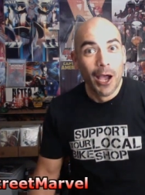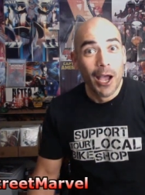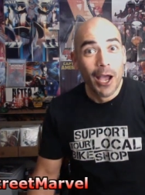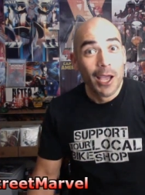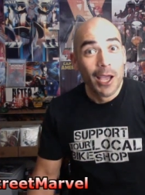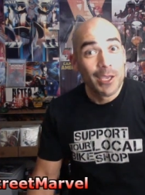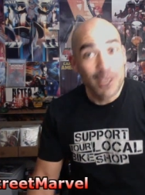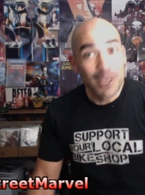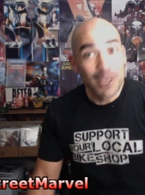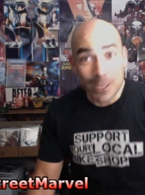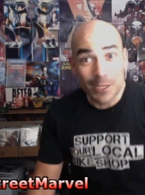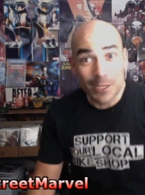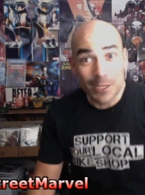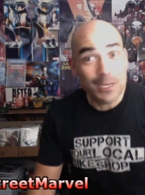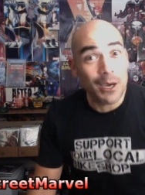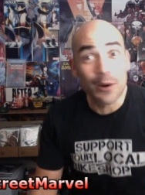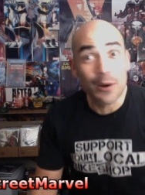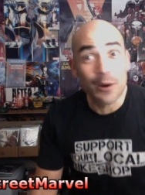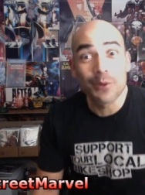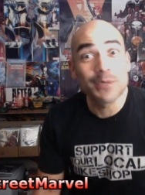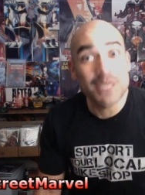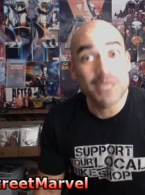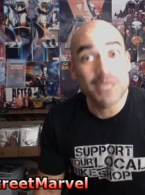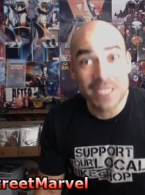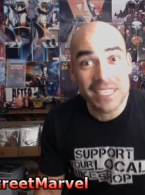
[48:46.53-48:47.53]
You
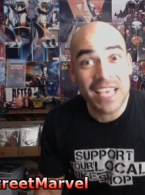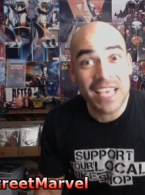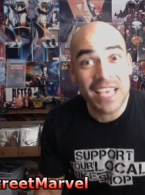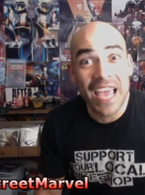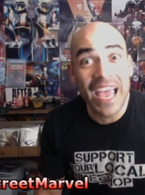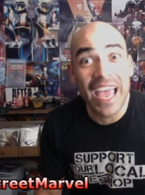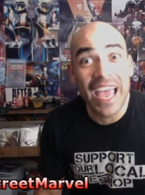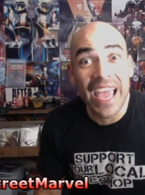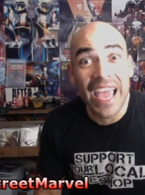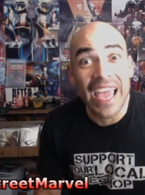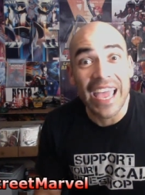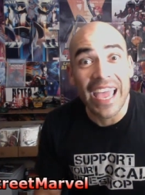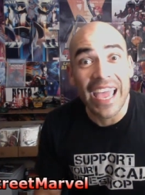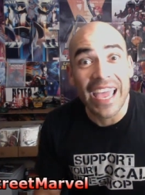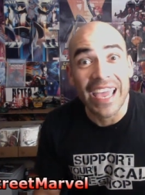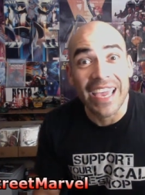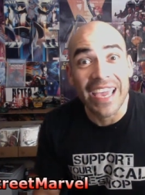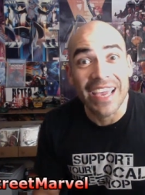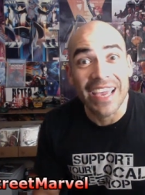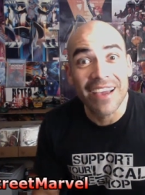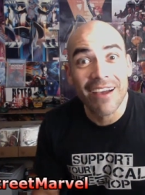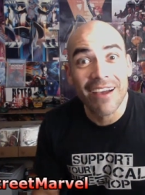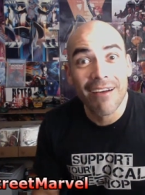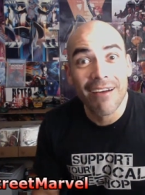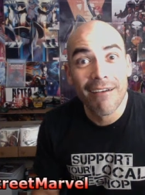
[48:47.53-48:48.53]
don't say.
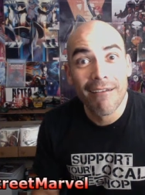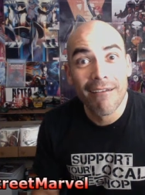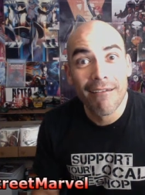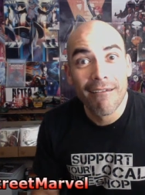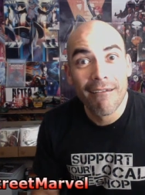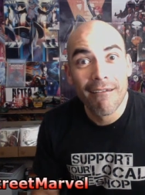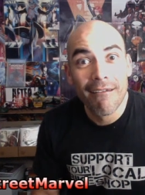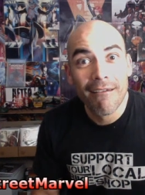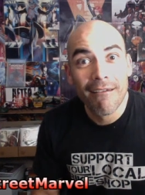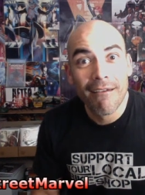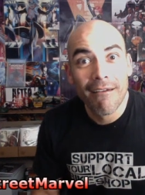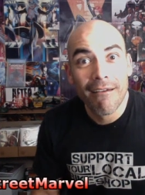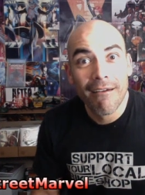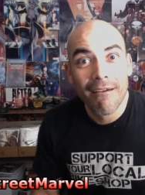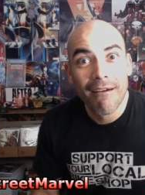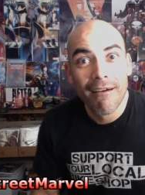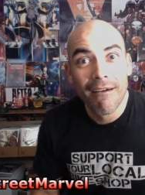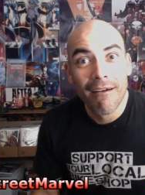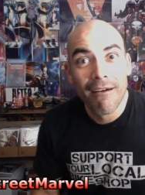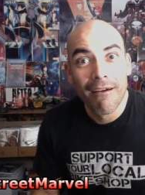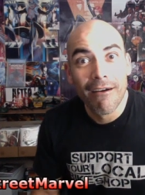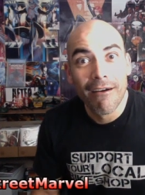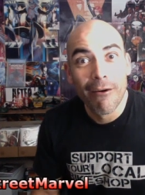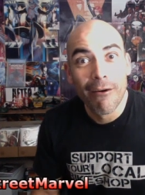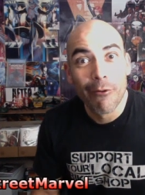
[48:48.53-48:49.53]

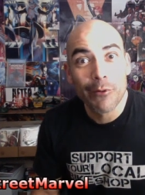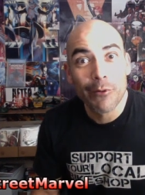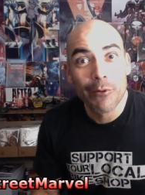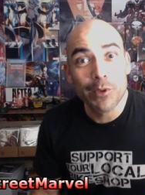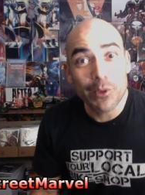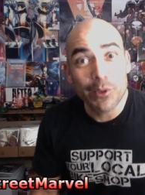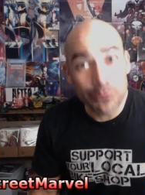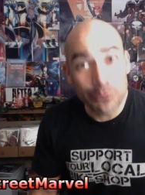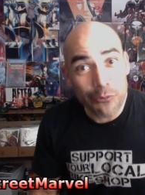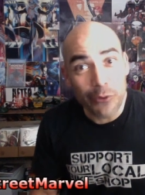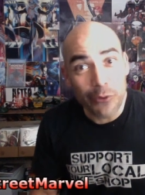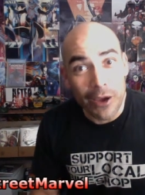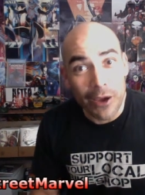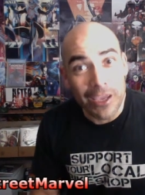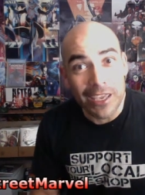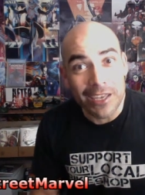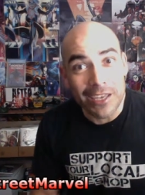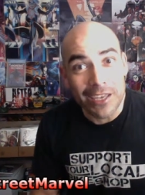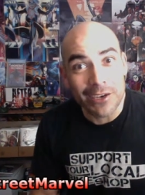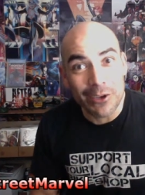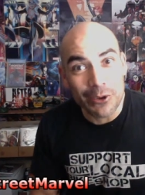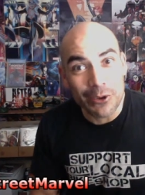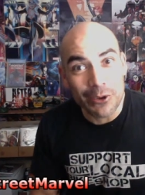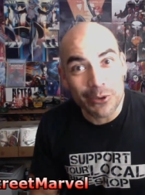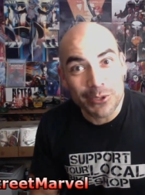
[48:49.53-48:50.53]
Is this fucking
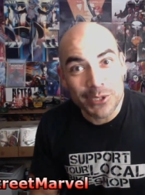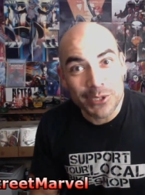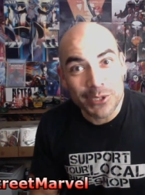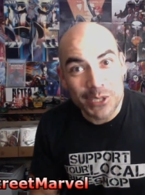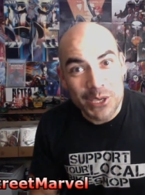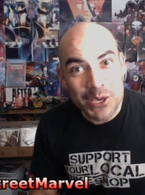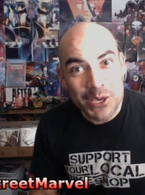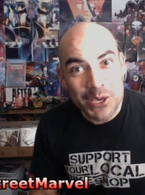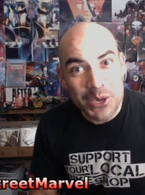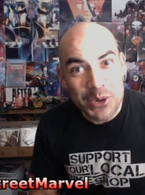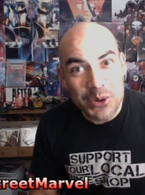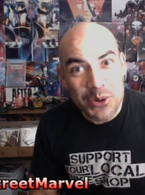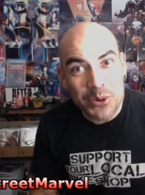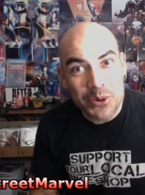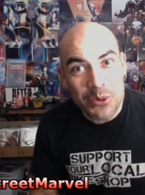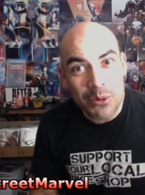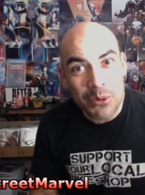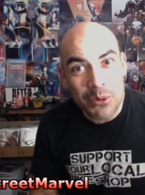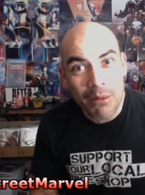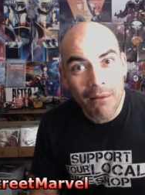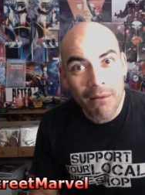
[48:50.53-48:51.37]
news to you?